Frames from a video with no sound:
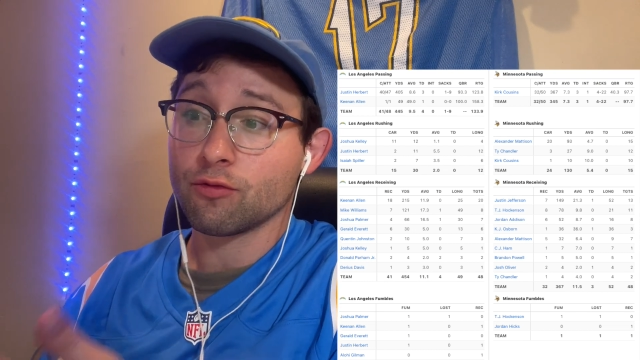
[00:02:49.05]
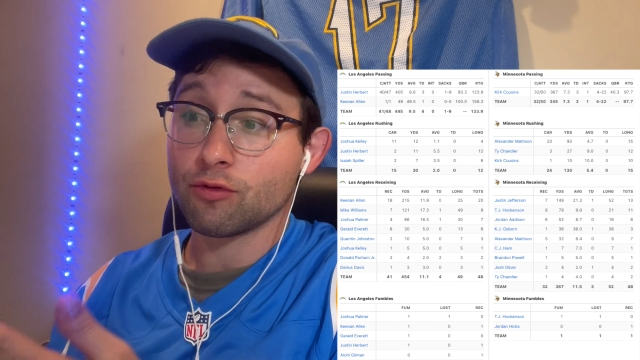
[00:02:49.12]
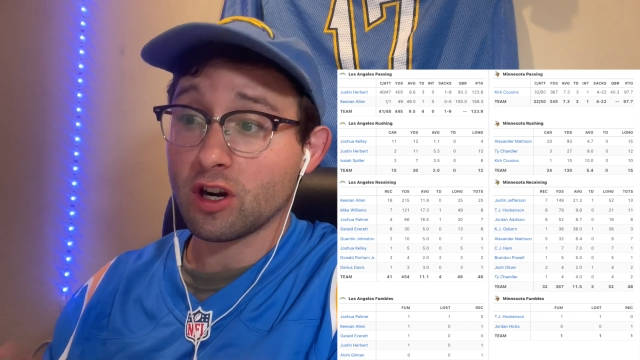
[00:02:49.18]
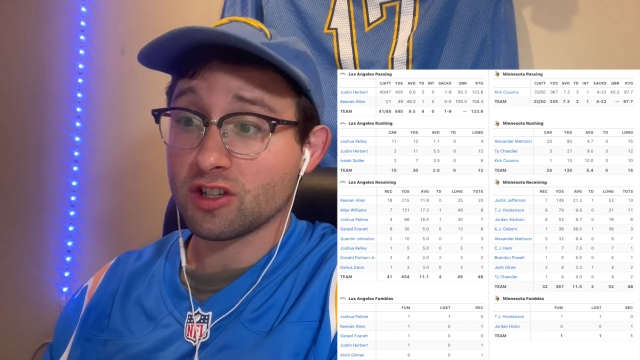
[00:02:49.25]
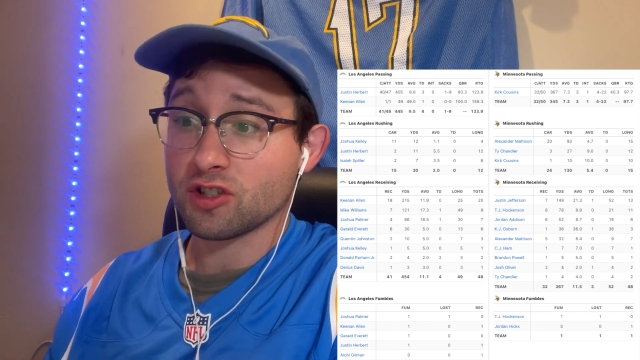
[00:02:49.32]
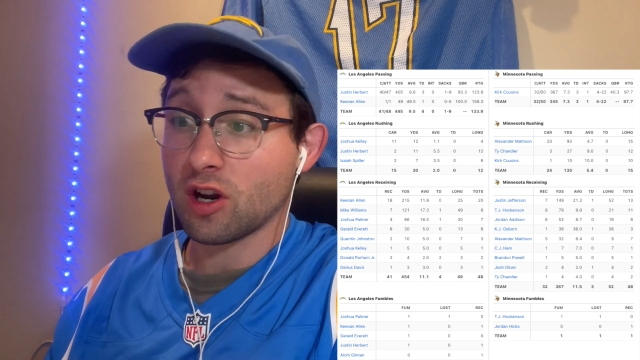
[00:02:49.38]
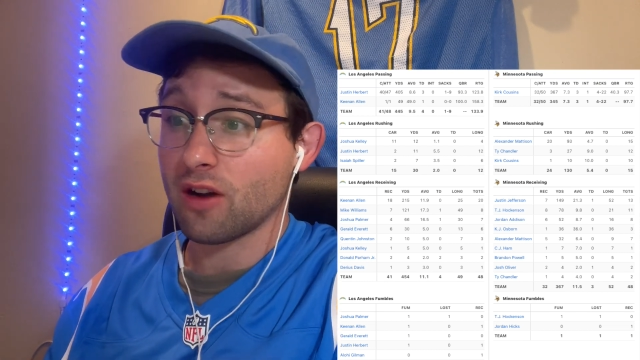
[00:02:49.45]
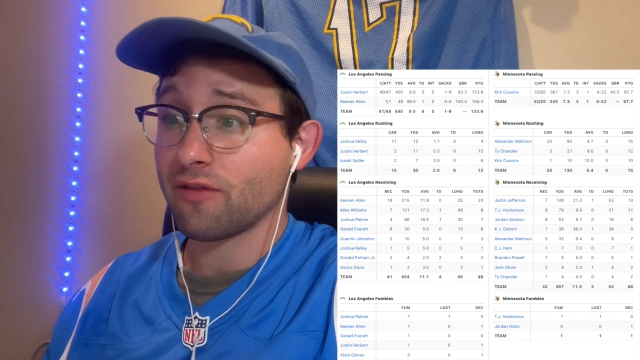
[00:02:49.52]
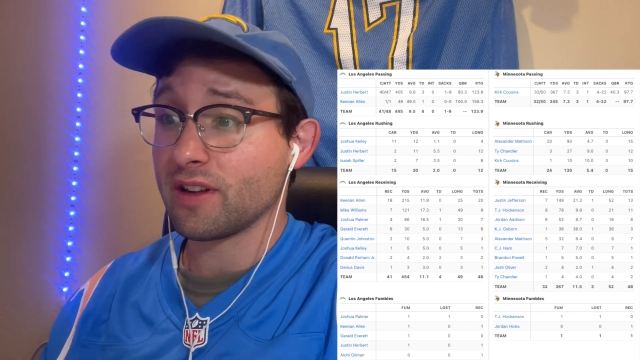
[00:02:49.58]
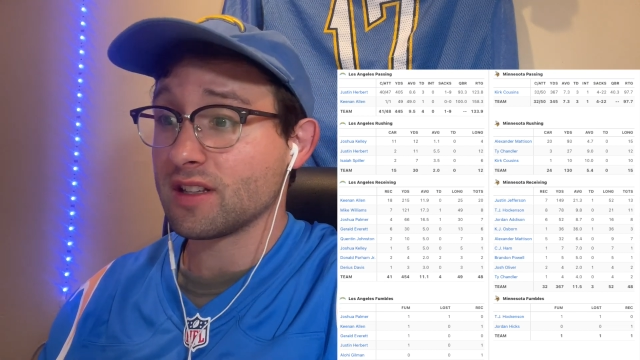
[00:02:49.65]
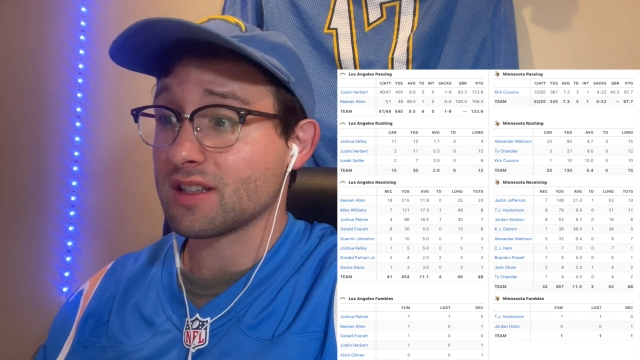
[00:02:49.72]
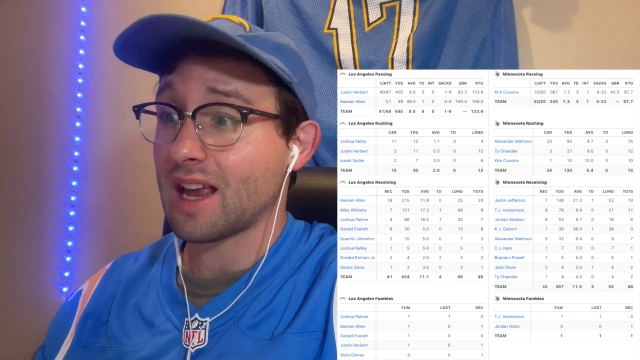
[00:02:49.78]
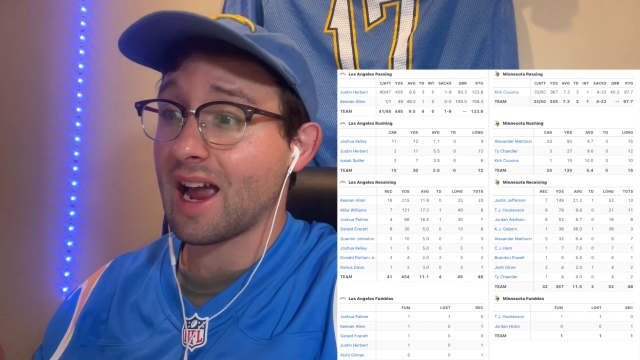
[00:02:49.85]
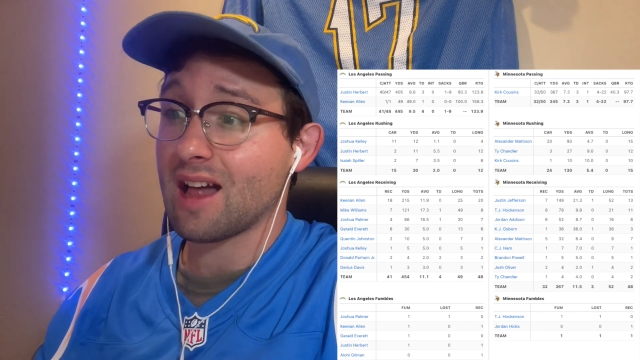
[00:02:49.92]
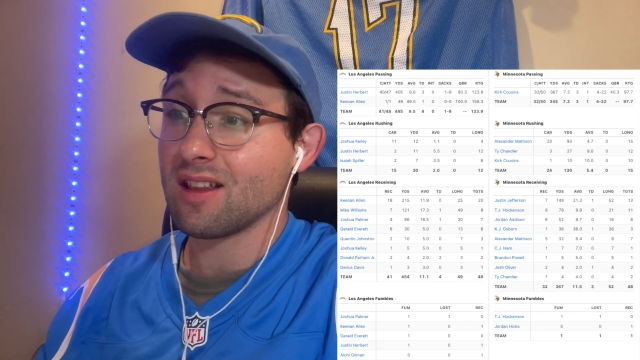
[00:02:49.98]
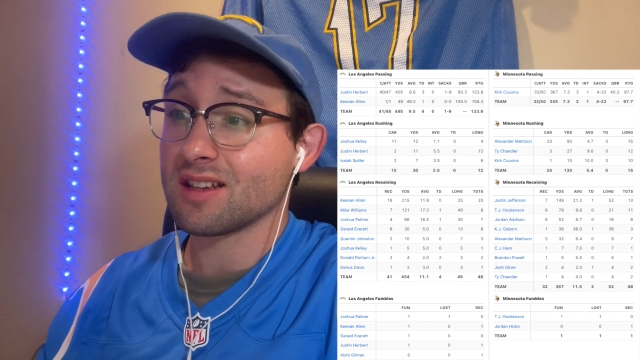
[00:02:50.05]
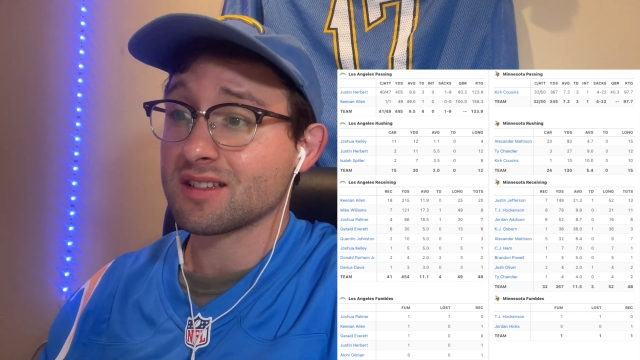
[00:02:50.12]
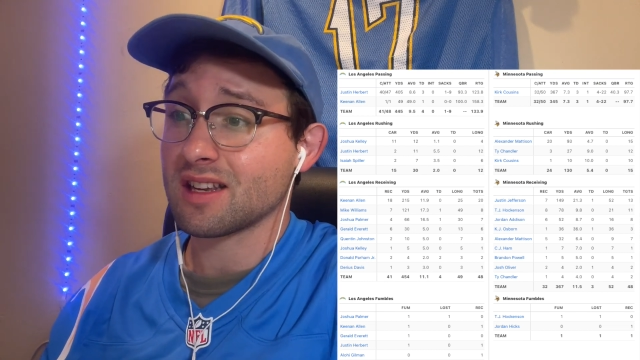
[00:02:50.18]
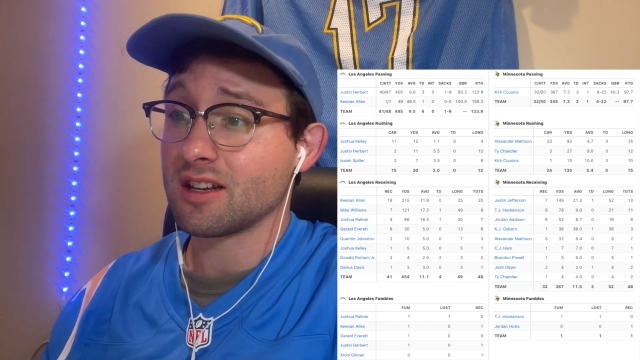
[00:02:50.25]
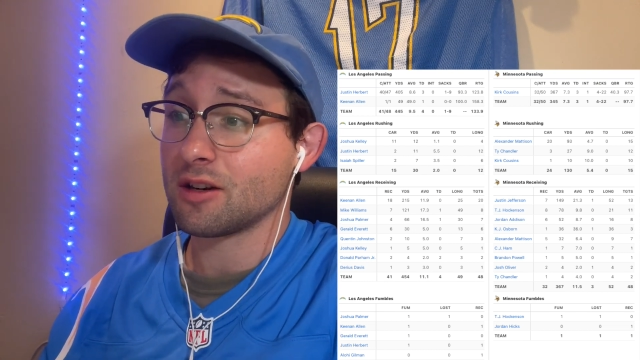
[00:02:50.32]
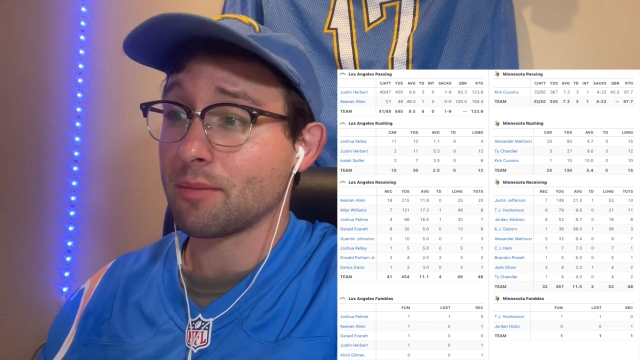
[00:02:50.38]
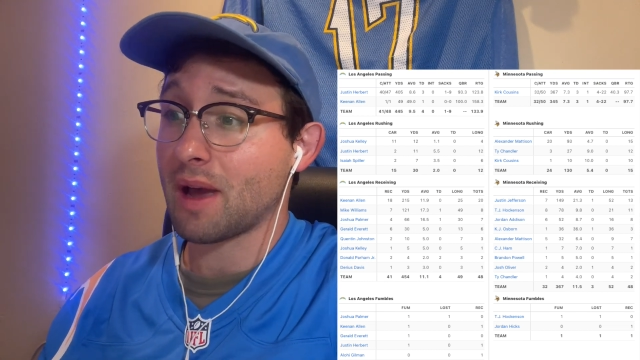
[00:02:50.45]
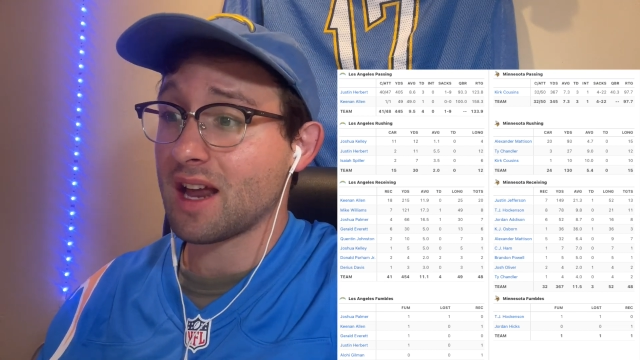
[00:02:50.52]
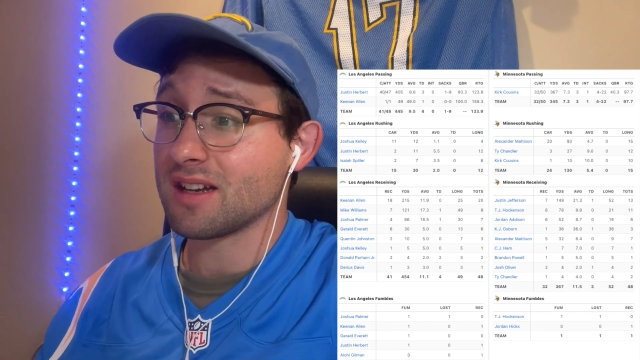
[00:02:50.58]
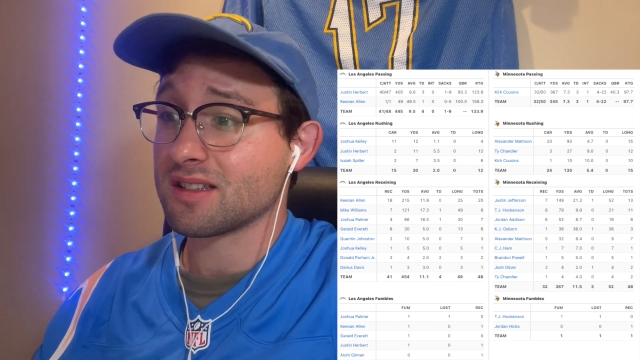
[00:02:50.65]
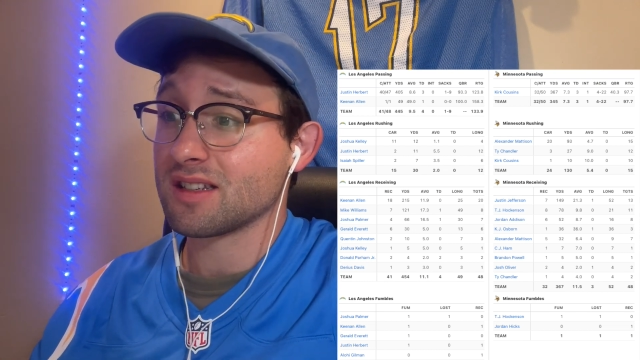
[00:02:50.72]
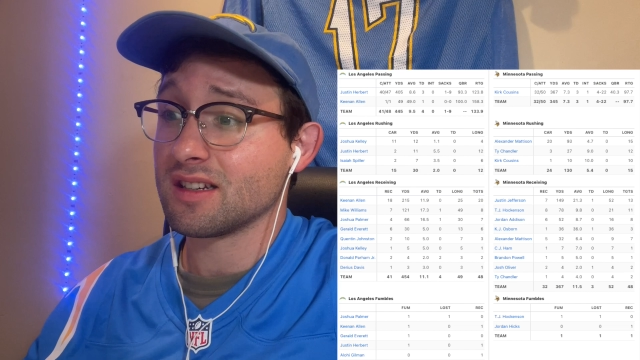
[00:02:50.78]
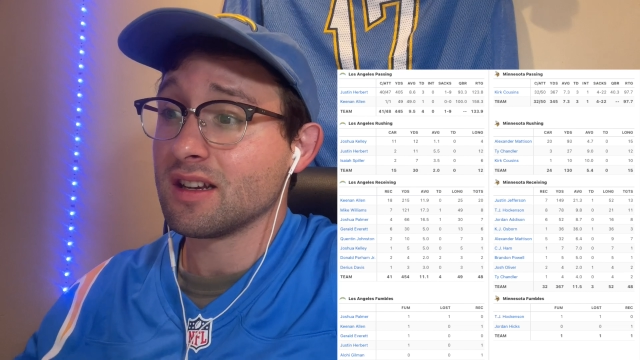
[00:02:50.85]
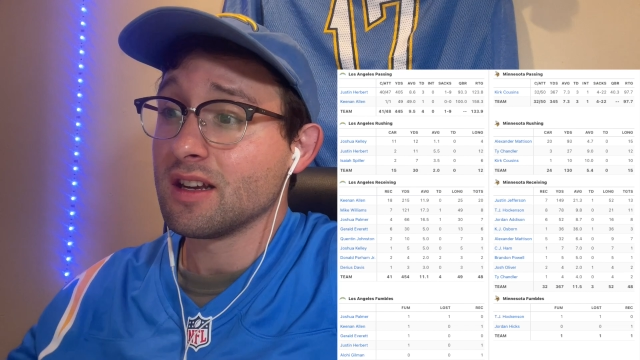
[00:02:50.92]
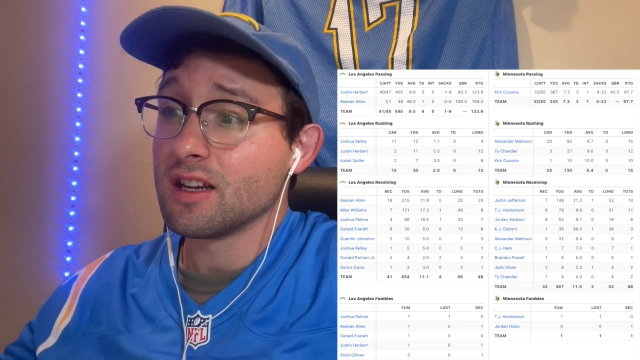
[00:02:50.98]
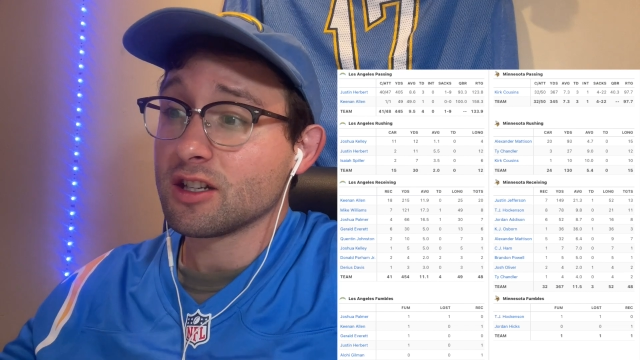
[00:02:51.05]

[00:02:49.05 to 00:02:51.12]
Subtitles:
rush offense, Alexander Mattison,